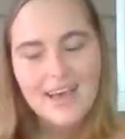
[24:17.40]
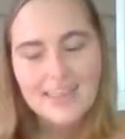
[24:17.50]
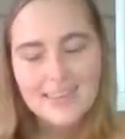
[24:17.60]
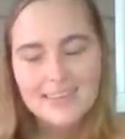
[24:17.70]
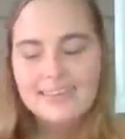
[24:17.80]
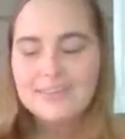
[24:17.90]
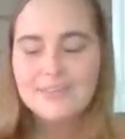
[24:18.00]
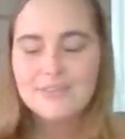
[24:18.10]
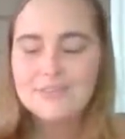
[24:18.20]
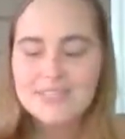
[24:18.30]
this
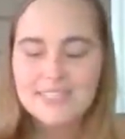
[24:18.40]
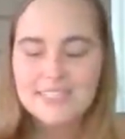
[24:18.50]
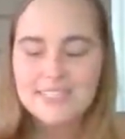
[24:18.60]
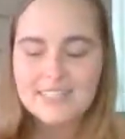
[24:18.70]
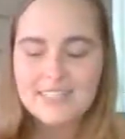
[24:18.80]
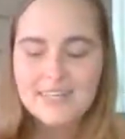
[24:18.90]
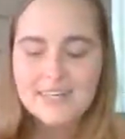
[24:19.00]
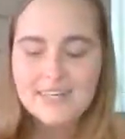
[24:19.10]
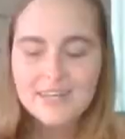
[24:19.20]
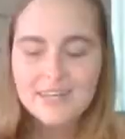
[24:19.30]
is a really,
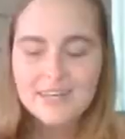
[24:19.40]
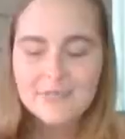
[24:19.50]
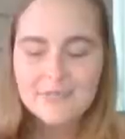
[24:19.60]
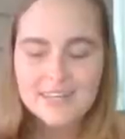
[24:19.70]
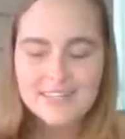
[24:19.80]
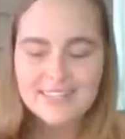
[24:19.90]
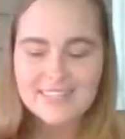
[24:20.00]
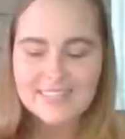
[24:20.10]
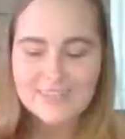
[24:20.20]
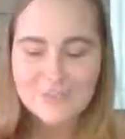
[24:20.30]

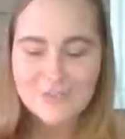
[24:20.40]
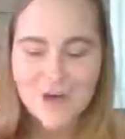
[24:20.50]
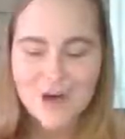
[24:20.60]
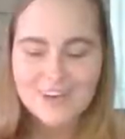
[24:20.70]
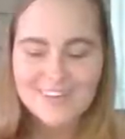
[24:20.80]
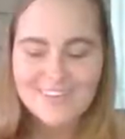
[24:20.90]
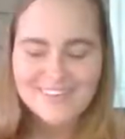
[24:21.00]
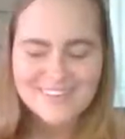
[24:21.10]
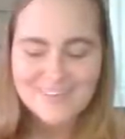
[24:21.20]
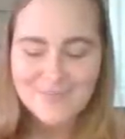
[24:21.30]
really strong
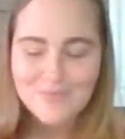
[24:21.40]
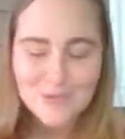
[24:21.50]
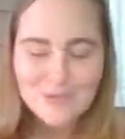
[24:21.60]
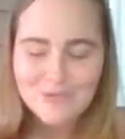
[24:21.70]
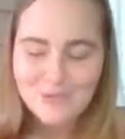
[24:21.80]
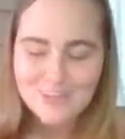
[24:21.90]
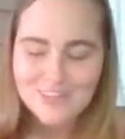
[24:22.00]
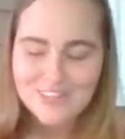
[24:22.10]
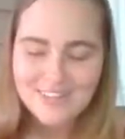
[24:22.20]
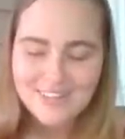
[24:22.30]
and
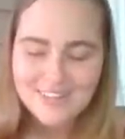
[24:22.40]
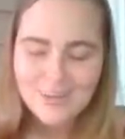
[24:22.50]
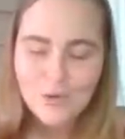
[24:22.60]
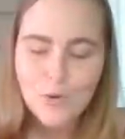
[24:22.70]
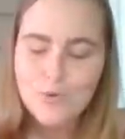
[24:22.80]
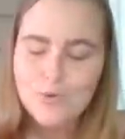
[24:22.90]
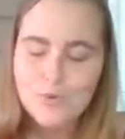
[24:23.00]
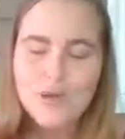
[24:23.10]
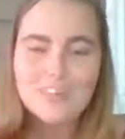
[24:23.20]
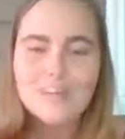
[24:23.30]
beautiful quote
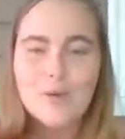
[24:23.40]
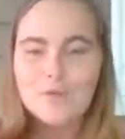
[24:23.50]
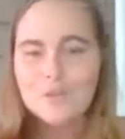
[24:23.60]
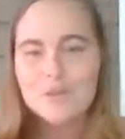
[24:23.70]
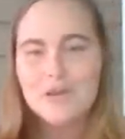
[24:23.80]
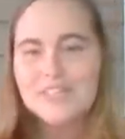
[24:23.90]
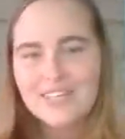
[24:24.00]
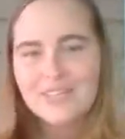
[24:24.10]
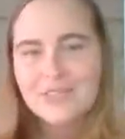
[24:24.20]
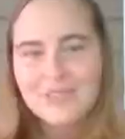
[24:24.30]
by Thomas
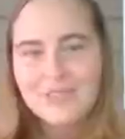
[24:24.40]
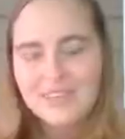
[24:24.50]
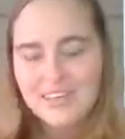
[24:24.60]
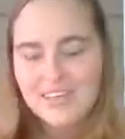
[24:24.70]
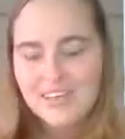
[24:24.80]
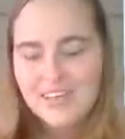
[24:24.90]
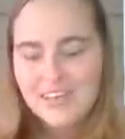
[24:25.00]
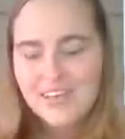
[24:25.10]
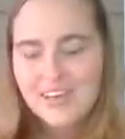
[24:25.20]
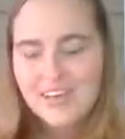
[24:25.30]
Merton, who is a
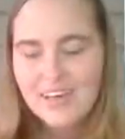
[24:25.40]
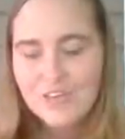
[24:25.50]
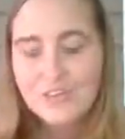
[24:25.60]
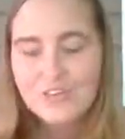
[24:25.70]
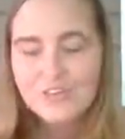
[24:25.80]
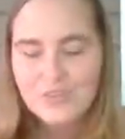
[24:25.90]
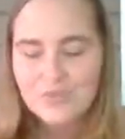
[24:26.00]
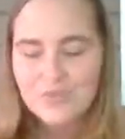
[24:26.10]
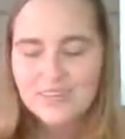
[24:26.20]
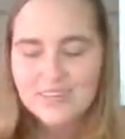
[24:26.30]

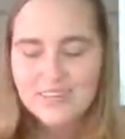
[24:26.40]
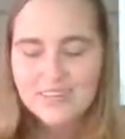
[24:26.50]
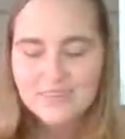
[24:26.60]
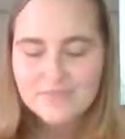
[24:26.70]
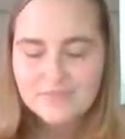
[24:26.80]
Christian mystic.